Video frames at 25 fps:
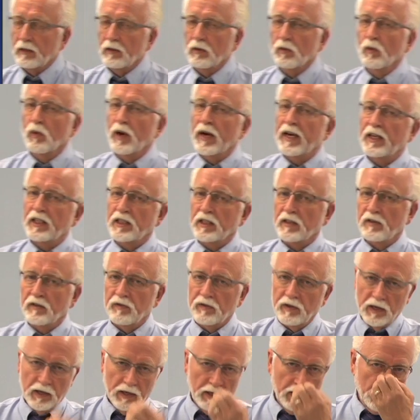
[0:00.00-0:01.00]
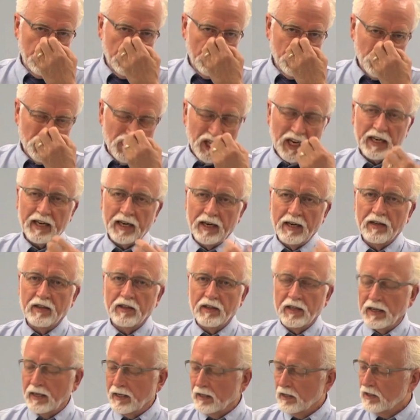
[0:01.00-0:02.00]
and ways of
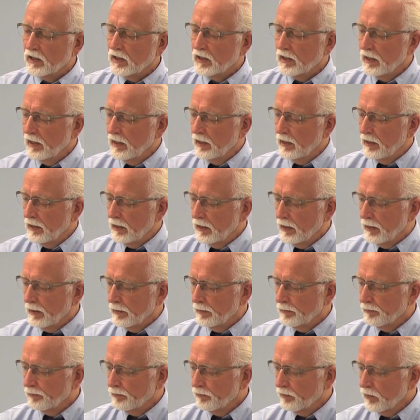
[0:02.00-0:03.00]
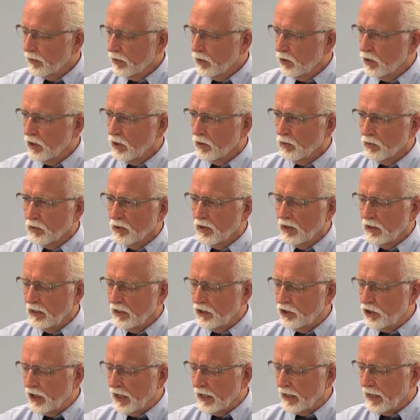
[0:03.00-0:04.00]
checking things. Um, you can
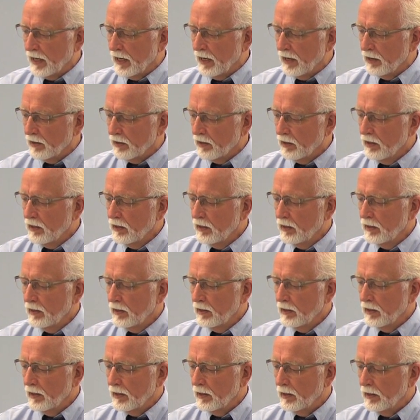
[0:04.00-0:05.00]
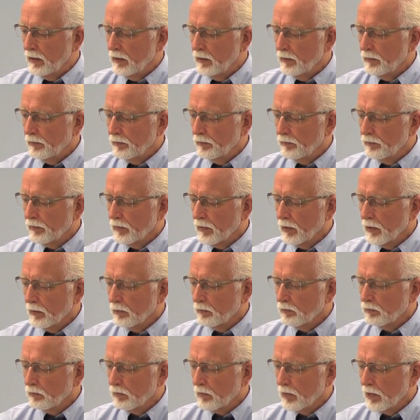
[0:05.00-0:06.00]
really check out um,
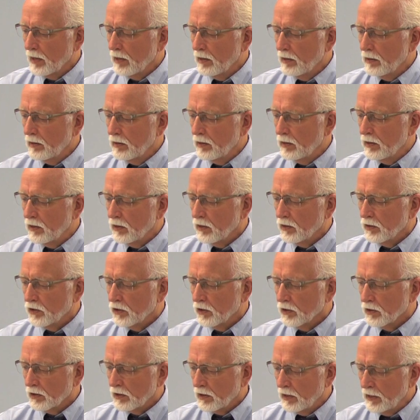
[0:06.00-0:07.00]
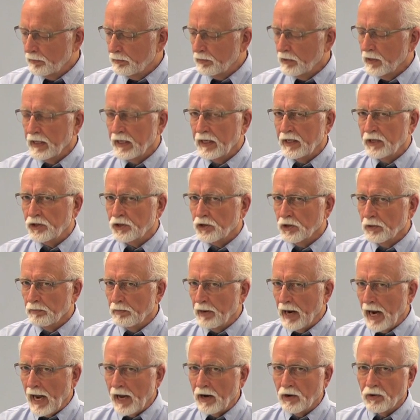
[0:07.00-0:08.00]
you know, your clip leads,
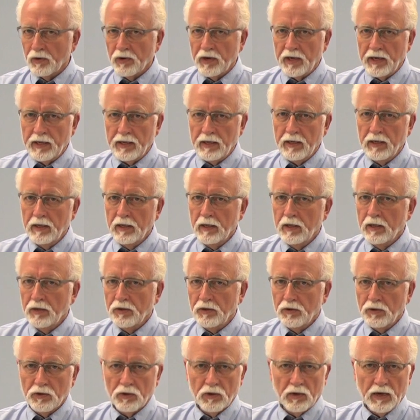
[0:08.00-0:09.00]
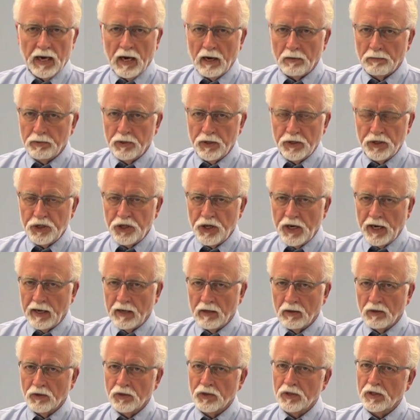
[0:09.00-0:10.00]
your battery, your output
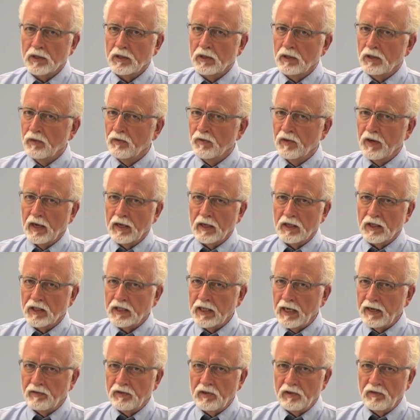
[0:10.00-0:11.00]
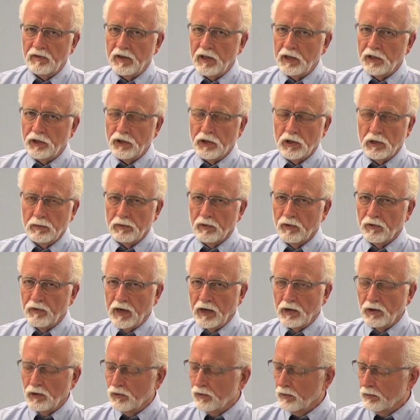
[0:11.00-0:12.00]
channels. You've got a safety feature to
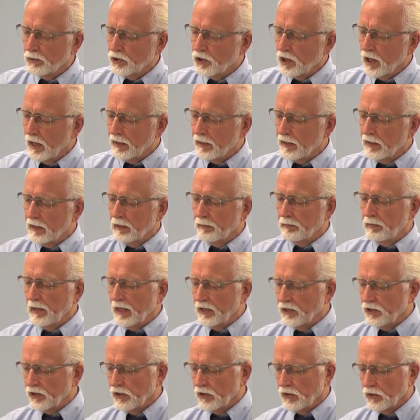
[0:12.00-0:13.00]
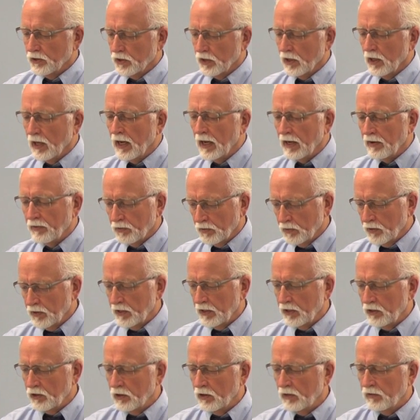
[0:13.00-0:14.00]
prevent you from shocking the patient. There's a lot of
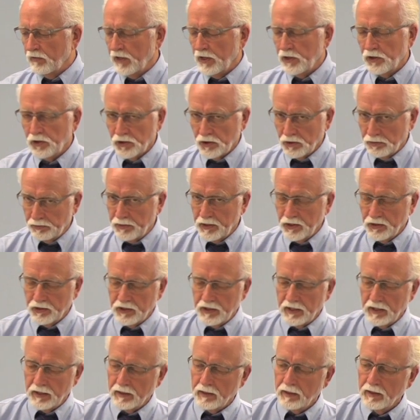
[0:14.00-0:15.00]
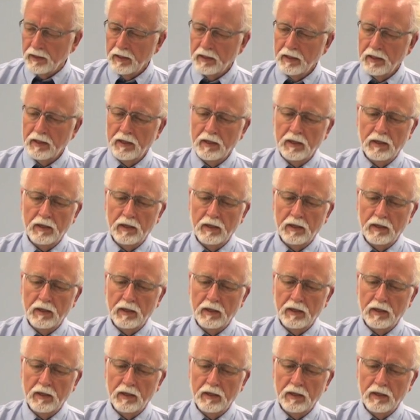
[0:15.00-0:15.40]
really good features built in